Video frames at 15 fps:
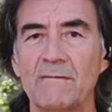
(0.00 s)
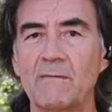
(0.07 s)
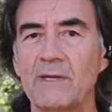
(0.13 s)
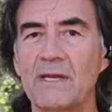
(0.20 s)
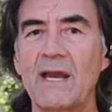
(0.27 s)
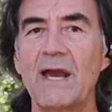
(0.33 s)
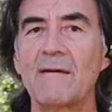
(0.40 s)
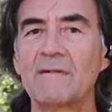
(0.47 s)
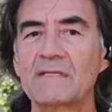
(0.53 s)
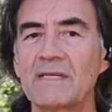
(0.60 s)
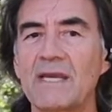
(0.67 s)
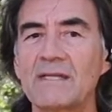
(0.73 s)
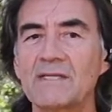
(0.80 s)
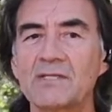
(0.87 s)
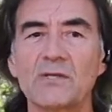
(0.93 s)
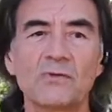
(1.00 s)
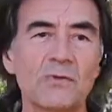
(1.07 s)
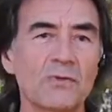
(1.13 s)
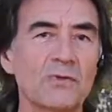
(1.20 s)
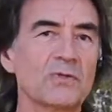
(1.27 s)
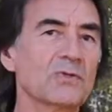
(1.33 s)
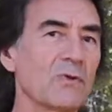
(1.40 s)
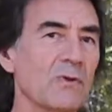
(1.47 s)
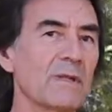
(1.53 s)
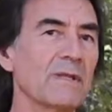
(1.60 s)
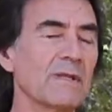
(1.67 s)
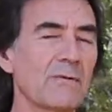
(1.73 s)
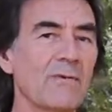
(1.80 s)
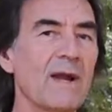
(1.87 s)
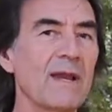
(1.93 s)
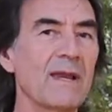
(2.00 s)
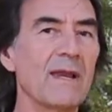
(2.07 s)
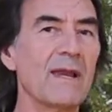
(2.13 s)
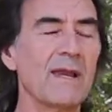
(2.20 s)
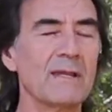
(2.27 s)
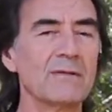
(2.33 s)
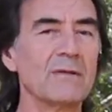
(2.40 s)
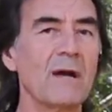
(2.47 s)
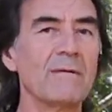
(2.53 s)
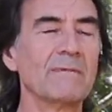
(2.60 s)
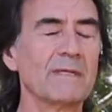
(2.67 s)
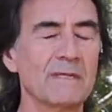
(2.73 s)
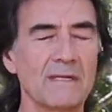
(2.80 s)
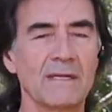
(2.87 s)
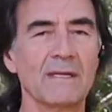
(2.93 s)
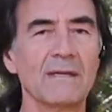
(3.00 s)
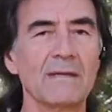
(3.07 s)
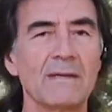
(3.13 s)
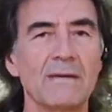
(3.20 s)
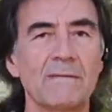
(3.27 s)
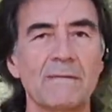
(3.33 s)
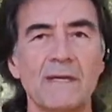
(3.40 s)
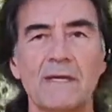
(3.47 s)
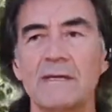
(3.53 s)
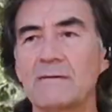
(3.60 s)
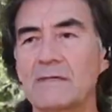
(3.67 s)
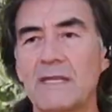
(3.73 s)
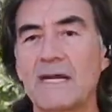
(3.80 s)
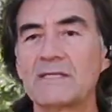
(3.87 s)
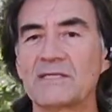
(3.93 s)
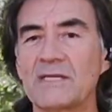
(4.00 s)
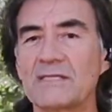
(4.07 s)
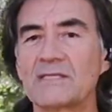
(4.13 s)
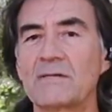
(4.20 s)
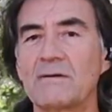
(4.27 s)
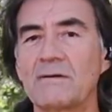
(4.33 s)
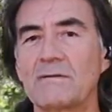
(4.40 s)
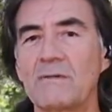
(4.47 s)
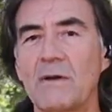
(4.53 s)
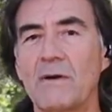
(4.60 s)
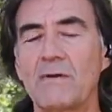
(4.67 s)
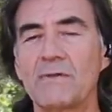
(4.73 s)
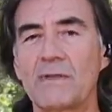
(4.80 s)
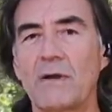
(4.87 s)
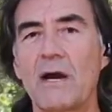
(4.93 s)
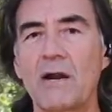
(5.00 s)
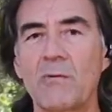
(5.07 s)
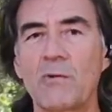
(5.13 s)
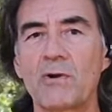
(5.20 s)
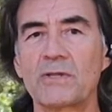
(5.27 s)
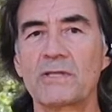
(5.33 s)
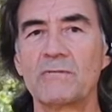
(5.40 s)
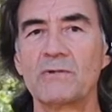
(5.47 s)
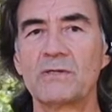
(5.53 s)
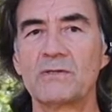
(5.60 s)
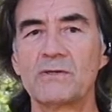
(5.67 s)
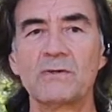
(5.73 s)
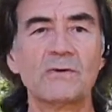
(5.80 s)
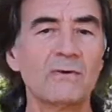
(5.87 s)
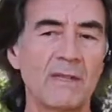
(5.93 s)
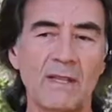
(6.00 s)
we have a tendency to use only the right hand dominantly, and not just on our work that we do